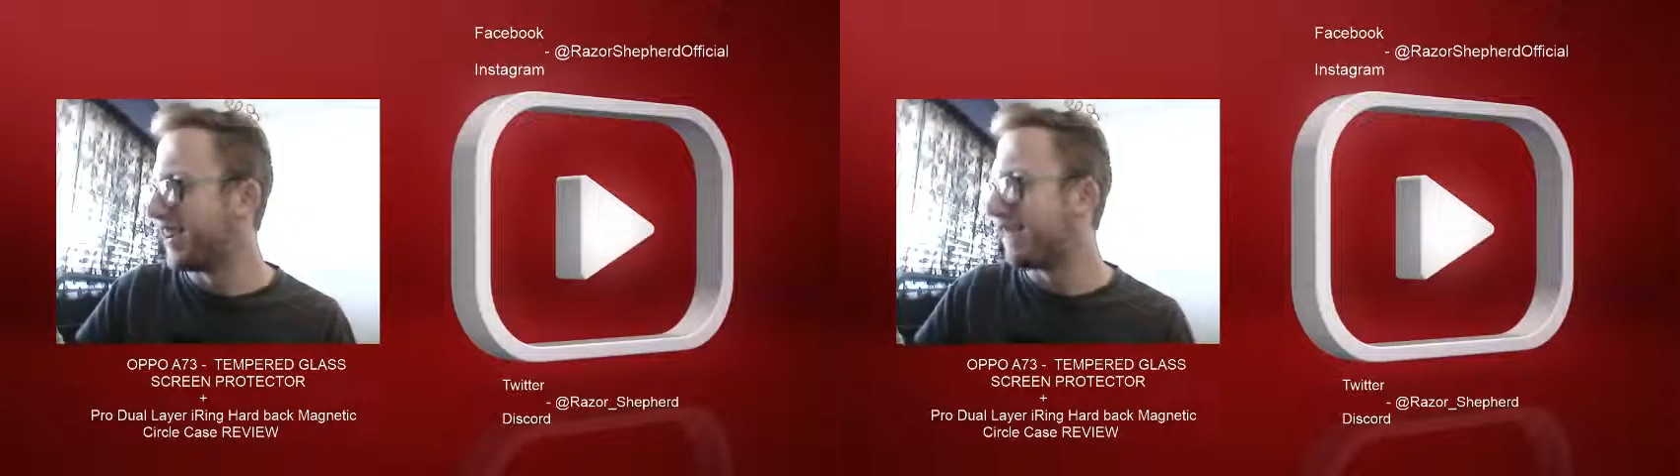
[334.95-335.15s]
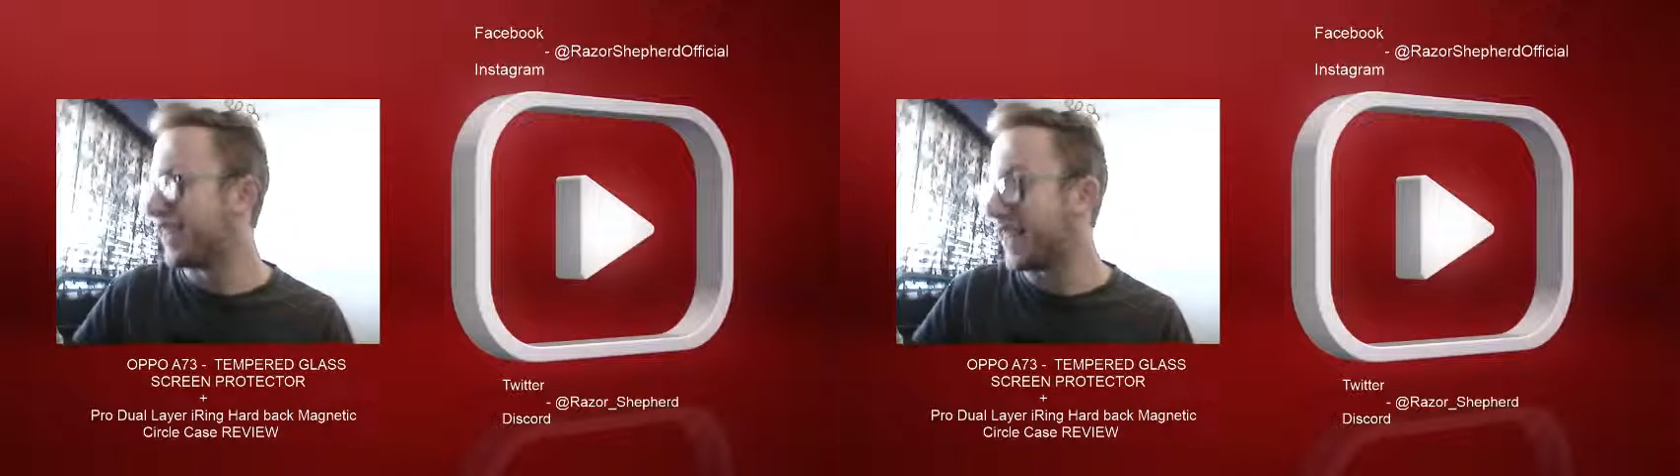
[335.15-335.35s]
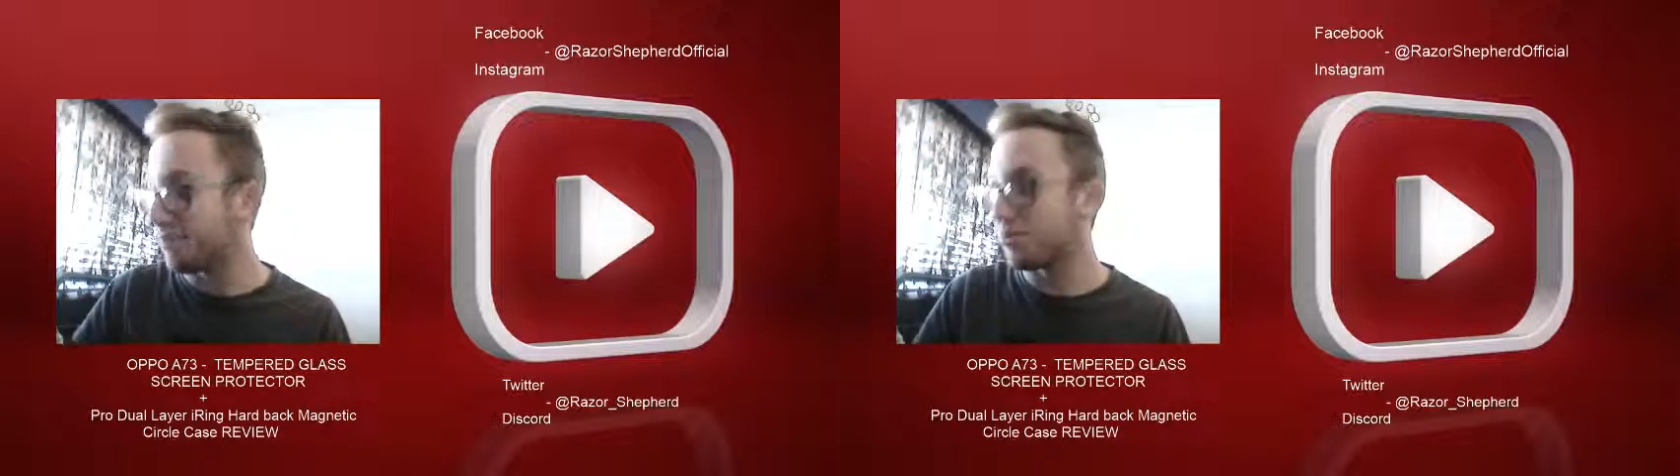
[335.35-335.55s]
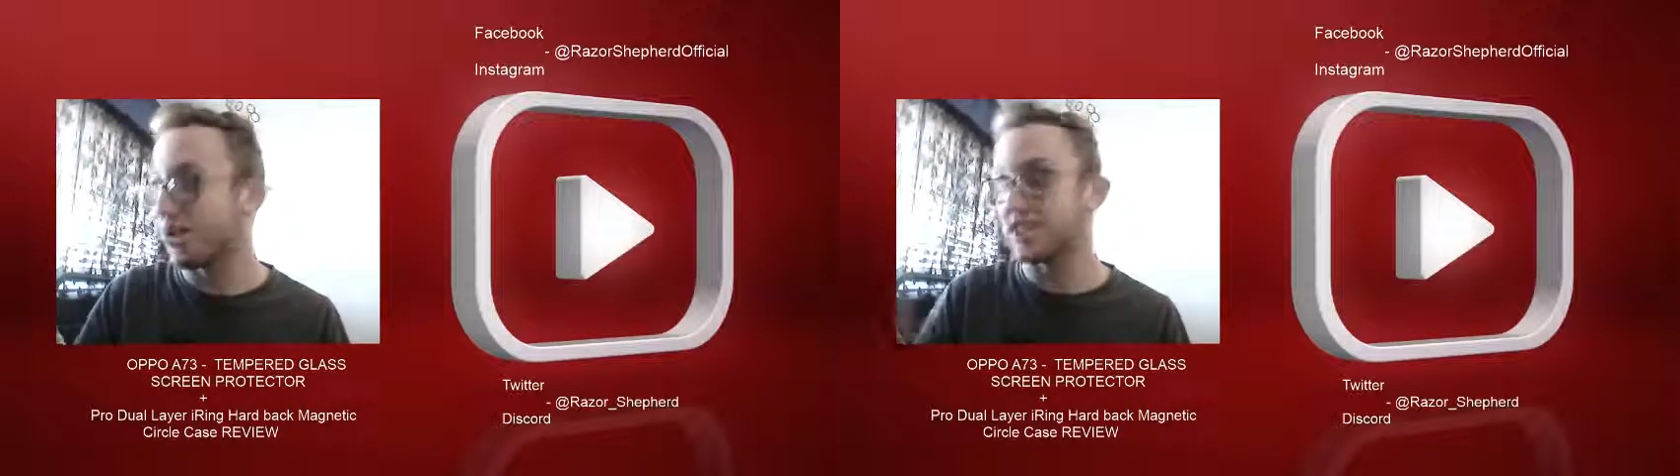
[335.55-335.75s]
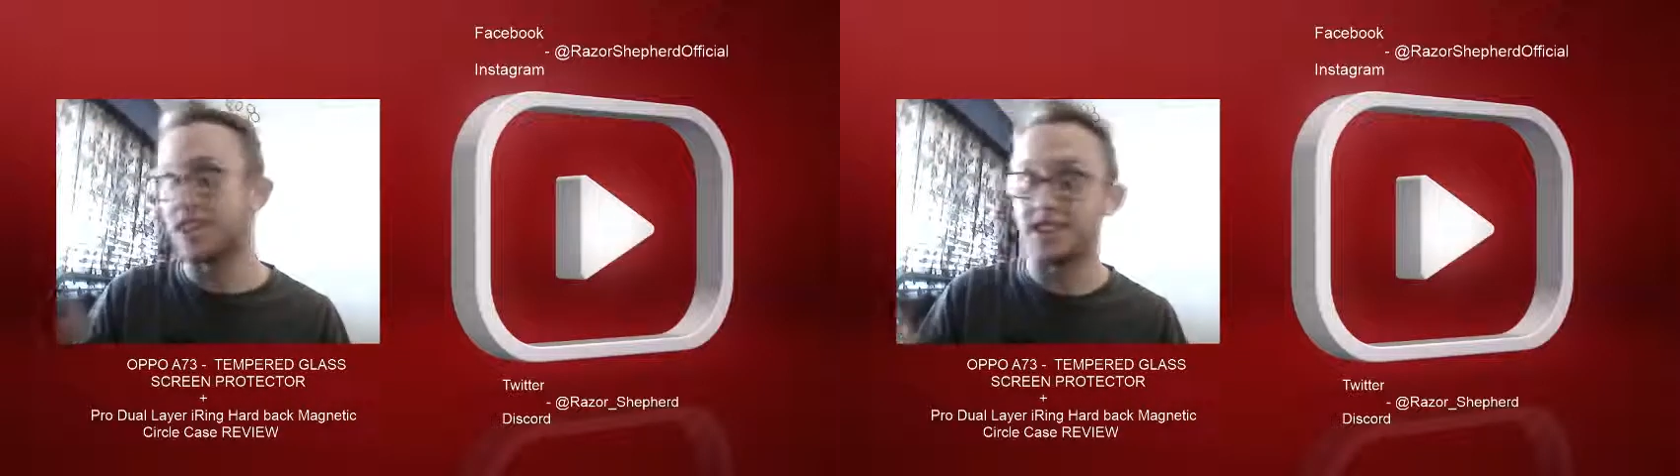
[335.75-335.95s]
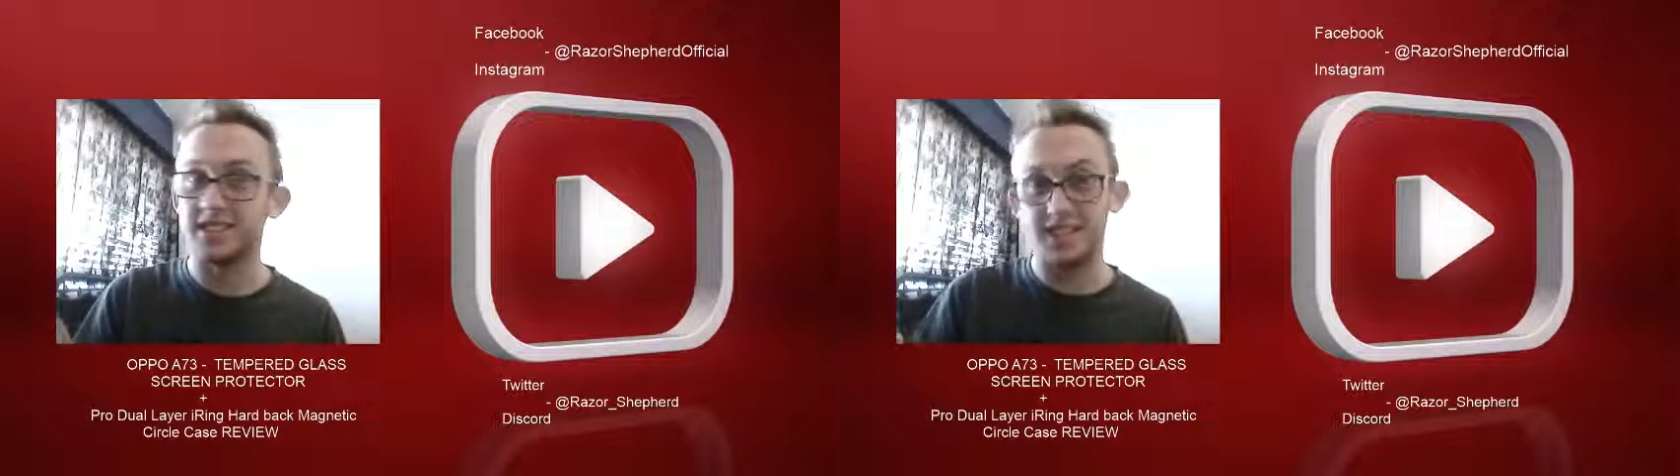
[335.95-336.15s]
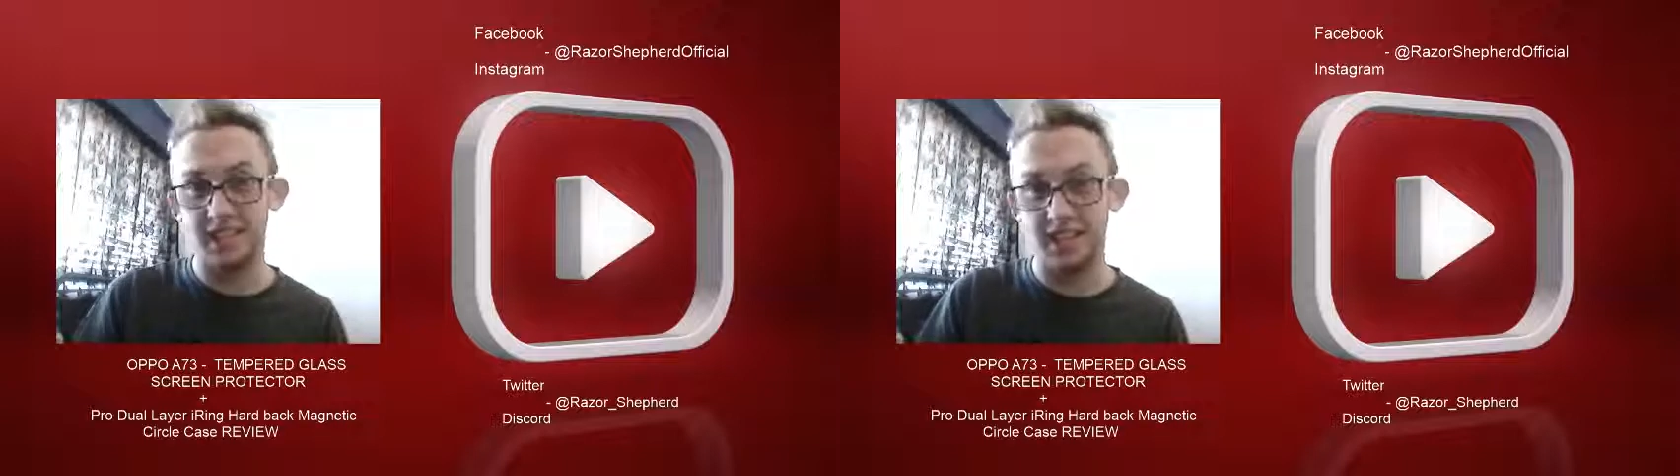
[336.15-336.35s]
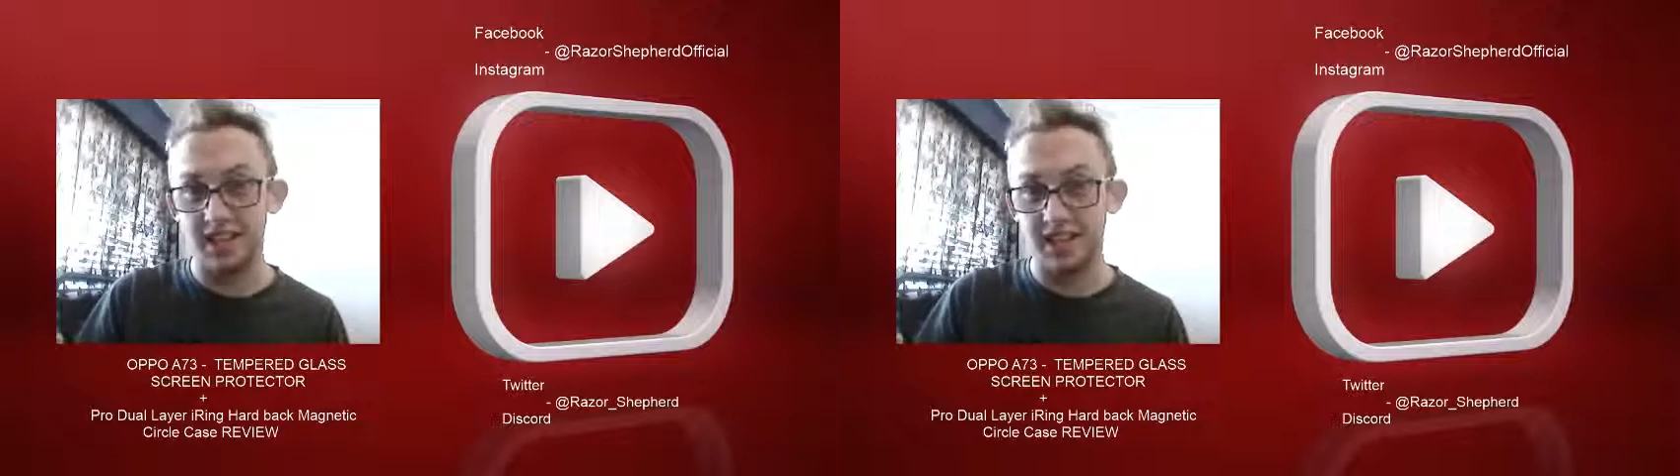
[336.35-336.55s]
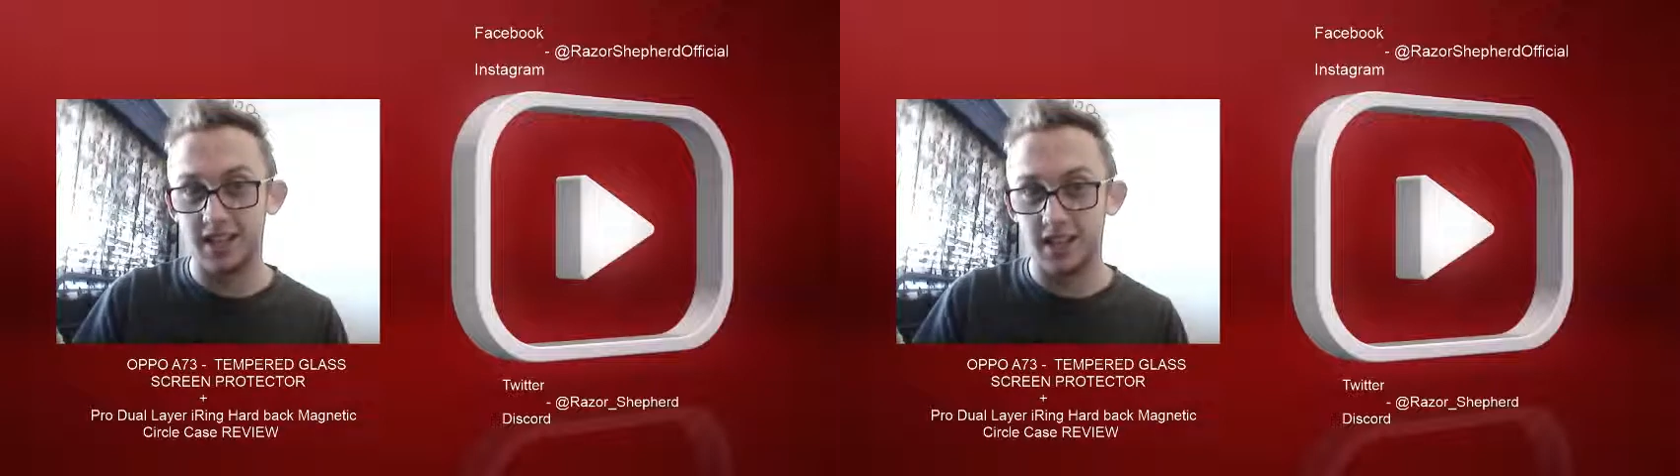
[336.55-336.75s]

For that price, I understand